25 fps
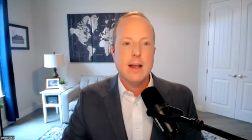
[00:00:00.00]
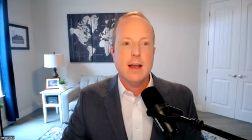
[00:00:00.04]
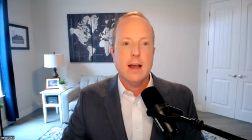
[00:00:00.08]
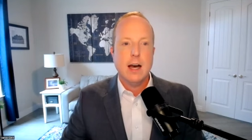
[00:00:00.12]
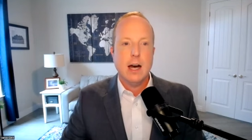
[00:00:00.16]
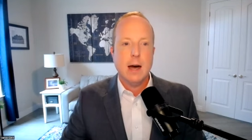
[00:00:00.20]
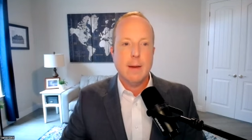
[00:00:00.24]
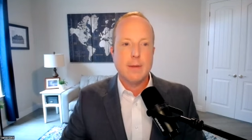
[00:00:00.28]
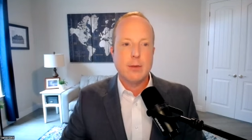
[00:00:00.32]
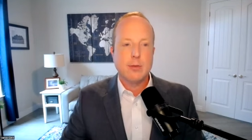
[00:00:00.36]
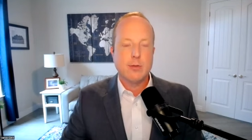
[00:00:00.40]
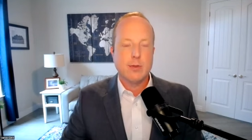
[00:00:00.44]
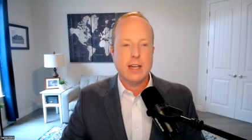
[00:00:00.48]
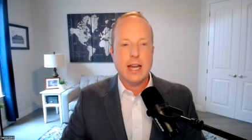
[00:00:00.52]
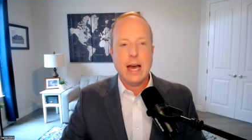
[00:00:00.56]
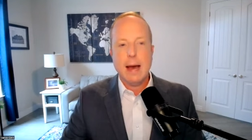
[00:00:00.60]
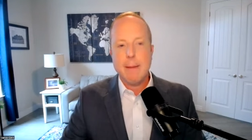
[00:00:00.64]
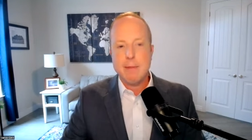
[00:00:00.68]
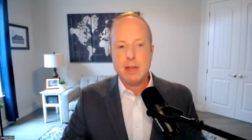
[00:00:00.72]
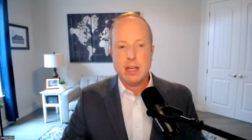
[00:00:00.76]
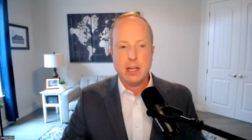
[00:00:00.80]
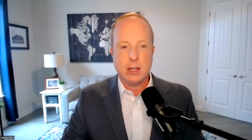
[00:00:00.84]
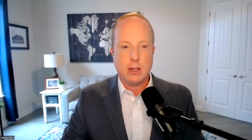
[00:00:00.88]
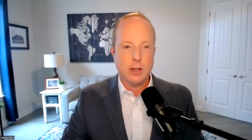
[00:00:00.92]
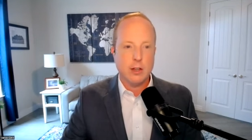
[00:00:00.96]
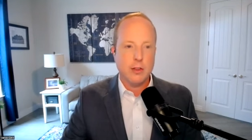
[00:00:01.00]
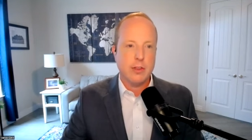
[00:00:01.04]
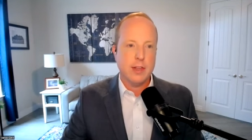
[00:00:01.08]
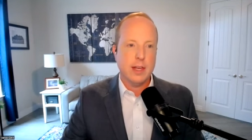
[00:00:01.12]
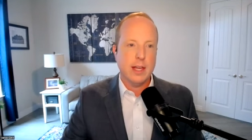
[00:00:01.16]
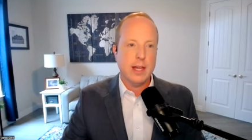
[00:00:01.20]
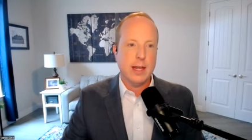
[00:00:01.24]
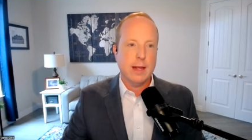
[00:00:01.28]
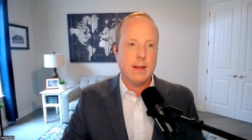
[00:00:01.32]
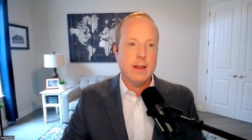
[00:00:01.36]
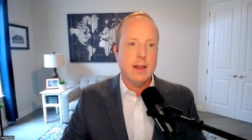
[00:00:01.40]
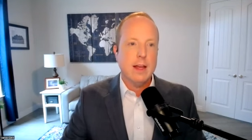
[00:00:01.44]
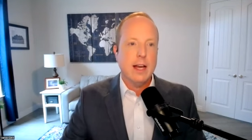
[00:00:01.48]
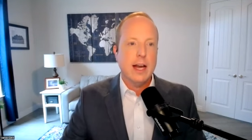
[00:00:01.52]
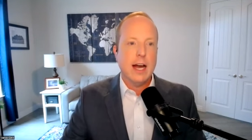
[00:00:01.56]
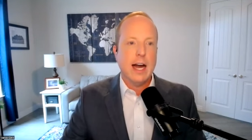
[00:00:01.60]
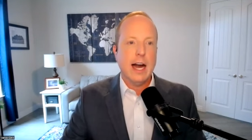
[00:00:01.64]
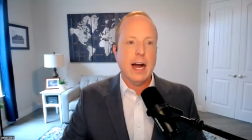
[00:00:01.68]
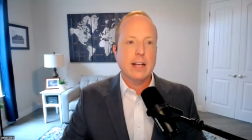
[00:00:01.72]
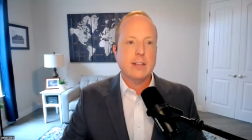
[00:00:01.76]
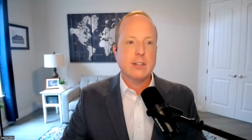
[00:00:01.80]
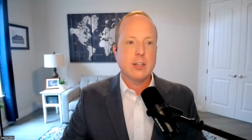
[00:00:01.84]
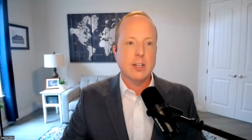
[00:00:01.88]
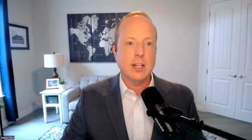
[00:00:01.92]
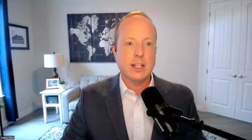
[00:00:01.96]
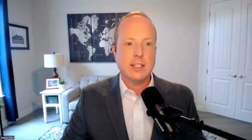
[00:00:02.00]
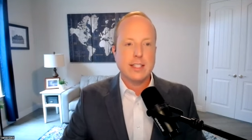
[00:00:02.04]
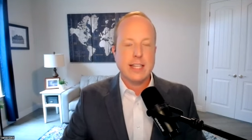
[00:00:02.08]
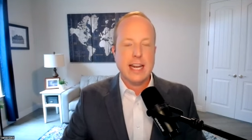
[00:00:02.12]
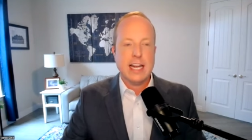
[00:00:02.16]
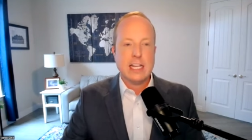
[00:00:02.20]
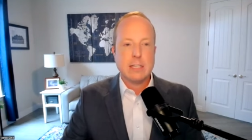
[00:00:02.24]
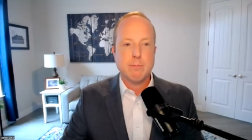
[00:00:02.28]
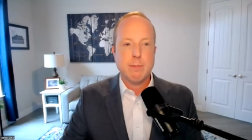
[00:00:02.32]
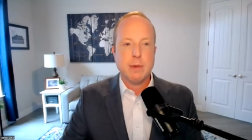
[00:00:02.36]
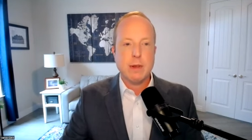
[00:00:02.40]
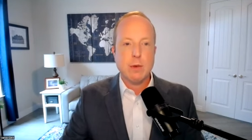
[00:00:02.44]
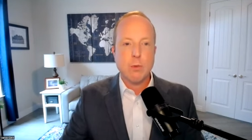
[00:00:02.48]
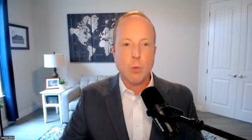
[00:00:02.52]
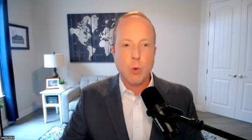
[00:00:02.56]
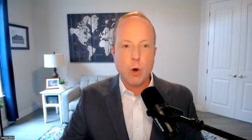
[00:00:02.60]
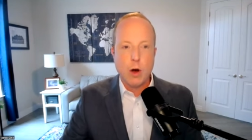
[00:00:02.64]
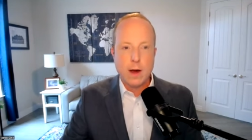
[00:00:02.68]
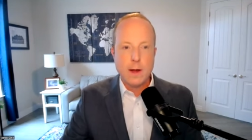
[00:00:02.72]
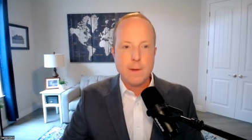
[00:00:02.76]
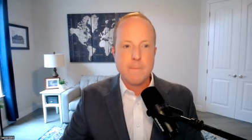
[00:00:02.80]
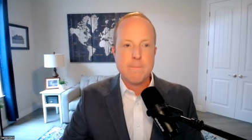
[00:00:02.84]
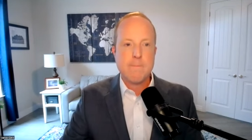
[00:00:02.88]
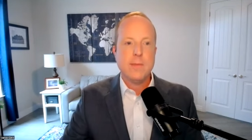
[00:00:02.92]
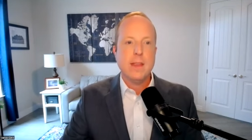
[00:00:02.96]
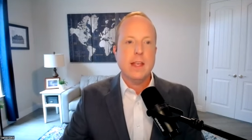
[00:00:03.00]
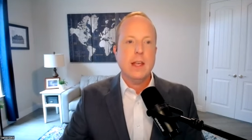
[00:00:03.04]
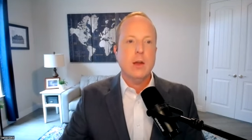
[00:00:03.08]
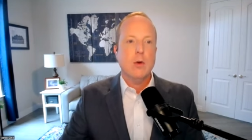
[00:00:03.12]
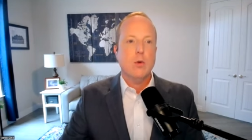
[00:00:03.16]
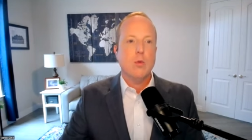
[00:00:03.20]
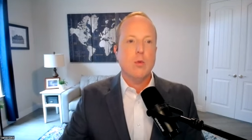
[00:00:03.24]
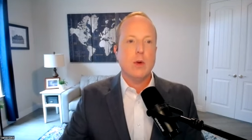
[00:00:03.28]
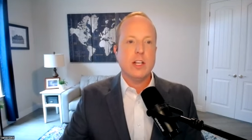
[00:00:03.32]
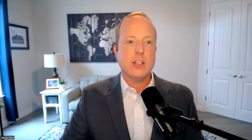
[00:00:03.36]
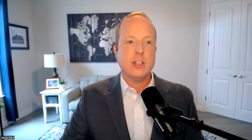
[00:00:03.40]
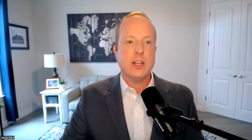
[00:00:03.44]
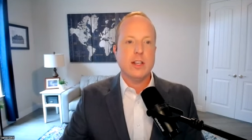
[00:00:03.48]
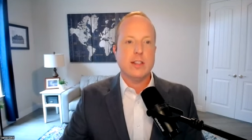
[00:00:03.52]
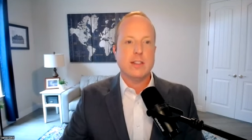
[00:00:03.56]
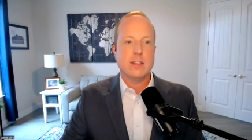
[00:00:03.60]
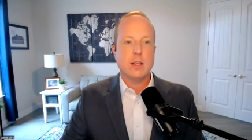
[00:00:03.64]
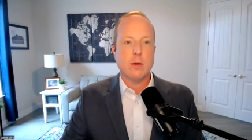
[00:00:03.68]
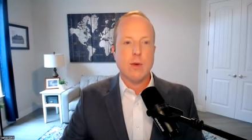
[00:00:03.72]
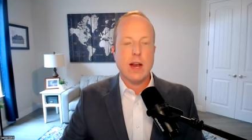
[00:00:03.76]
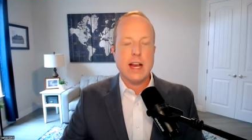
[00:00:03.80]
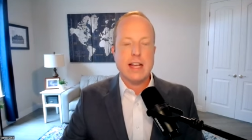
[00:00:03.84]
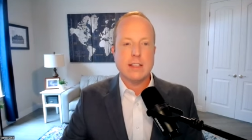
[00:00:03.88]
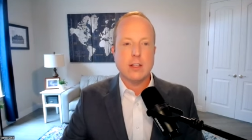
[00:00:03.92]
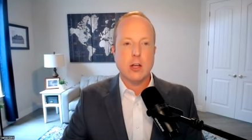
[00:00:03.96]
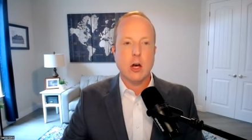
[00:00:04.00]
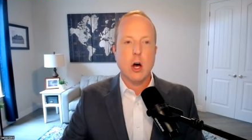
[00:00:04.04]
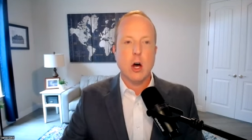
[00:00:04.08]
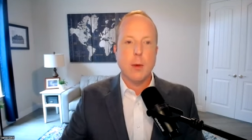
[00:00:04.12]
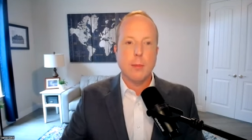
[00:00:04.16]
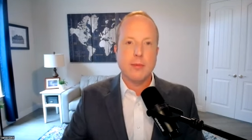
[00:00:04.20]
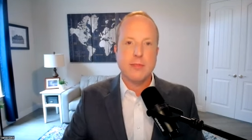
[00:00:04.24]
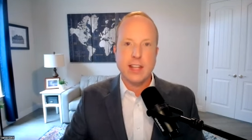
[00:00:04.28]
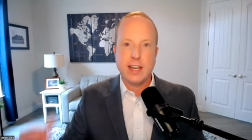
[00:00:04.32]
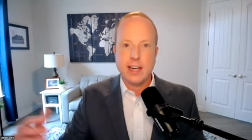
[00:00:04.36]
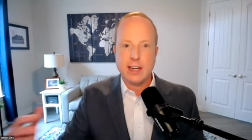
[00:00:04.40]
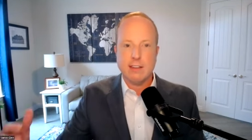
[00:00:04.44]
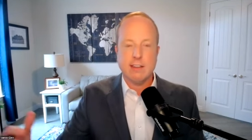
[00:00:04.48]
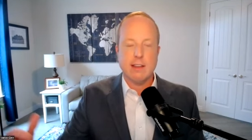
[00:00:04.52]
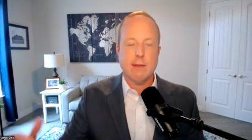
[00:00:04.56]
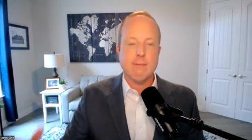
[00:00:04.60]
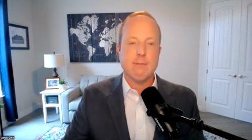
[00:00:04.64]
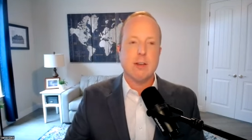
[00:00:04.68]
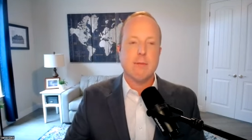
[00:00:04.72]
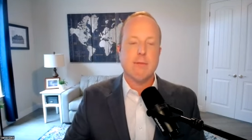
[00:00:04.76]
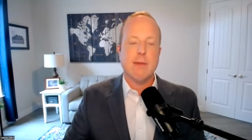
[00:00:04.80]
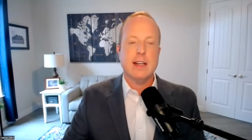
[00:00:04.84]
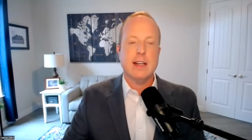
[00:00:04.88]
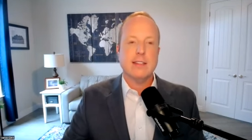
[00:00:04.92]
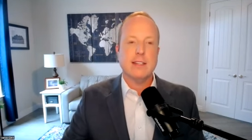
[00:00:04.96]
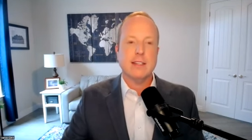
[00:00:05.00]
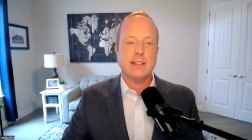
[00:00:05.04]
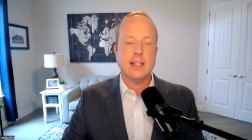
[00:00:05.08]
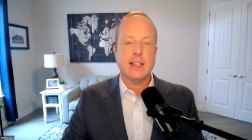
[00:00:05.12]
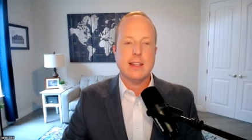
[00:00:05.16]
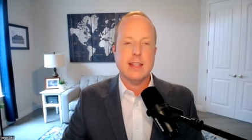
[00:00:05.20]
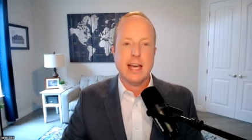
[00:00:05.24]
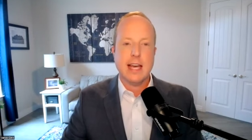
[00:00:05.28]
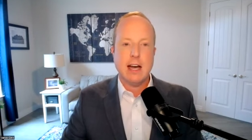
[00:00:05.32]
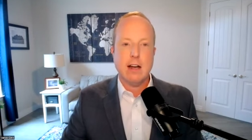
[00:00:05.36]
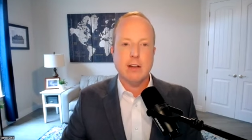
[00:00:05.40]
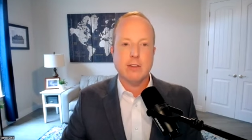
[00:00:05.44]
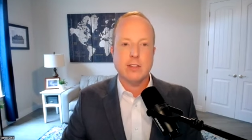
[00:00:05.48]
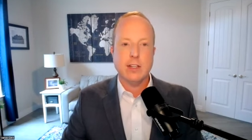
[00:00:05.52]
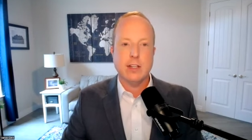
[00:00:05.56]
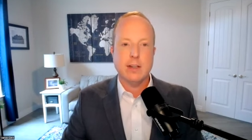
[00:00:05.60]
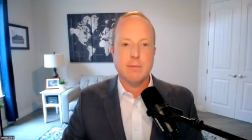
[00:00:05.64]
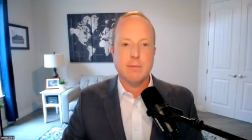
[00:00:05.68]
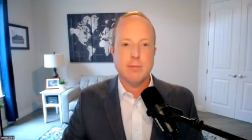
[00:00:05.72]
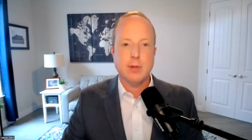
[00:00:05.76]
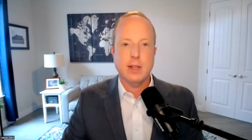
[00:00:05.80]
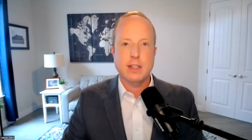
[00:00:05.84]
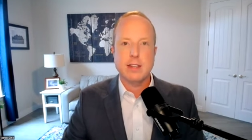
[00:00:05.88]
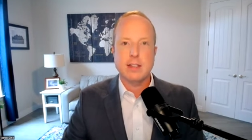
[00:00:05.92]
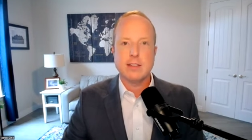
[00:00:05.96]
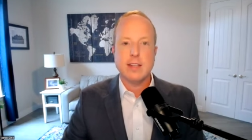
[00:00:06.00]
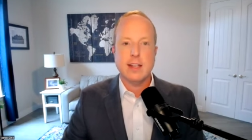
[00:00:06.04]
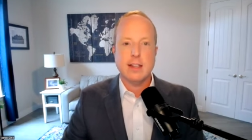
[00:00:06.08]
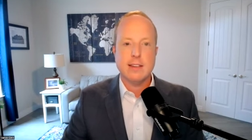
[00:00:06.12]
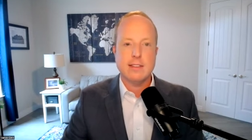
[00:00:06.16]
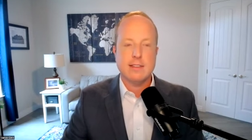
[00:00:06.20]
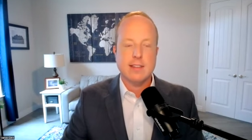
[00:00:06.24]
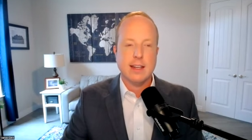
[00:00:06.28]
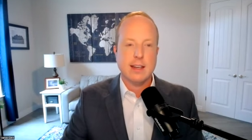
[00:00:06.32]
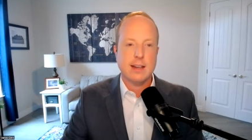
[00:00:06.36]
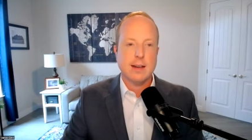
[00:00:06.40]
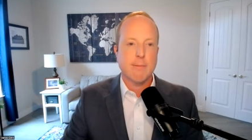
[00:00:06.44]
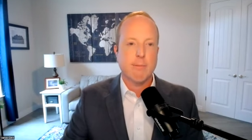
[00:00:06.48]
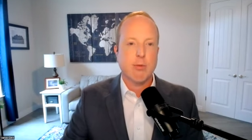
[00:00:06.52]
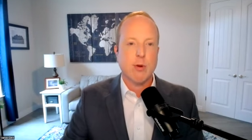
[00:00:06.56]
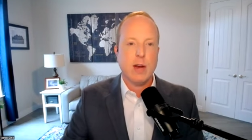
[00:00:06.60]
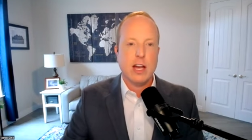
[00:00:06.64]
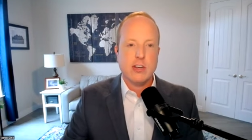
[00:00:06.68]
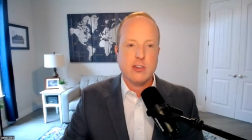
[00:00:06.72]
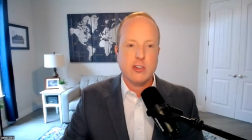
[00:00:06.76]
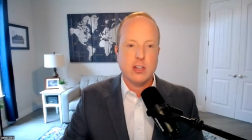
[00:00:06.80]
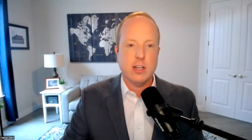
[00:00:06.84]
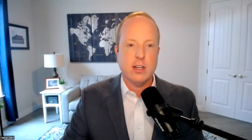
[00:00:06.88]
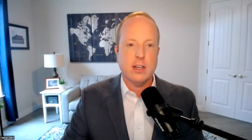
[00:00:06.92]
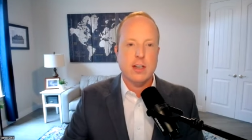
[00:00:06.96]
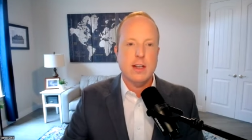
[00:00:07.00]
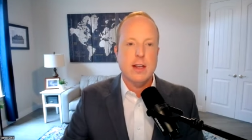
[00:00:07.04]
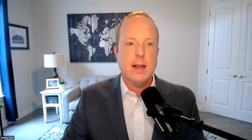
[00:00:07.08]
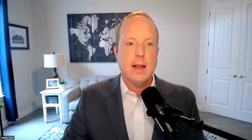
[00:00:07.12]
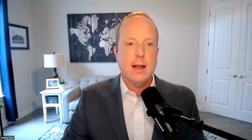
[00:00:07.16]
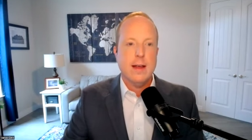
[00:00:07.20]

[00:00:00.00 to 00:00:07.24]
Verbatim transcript: Um, this would not be a good thing. I also looked at S B one, which is the raising the homestead exemption by sixty thousand plus a ten cent compression.